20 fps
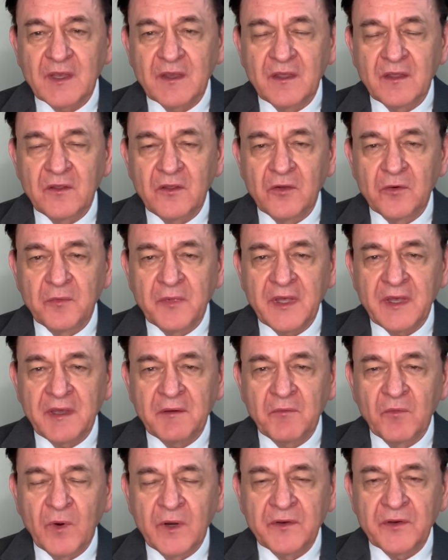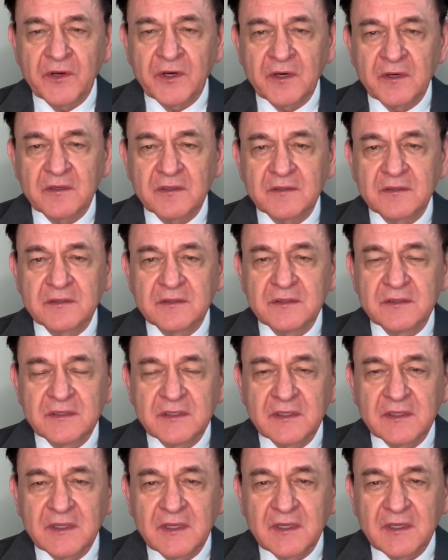you may wonder
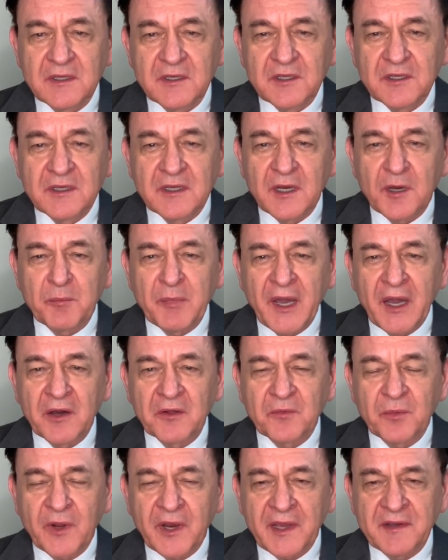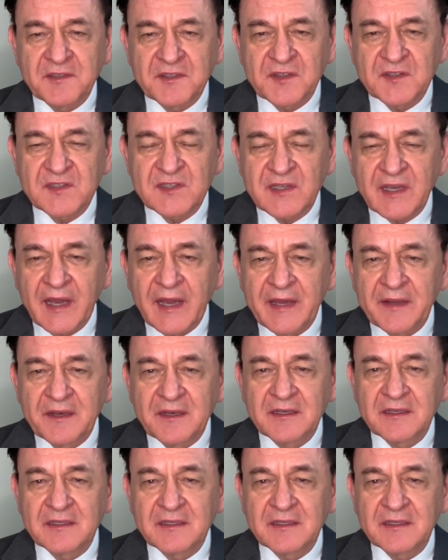about what I just said,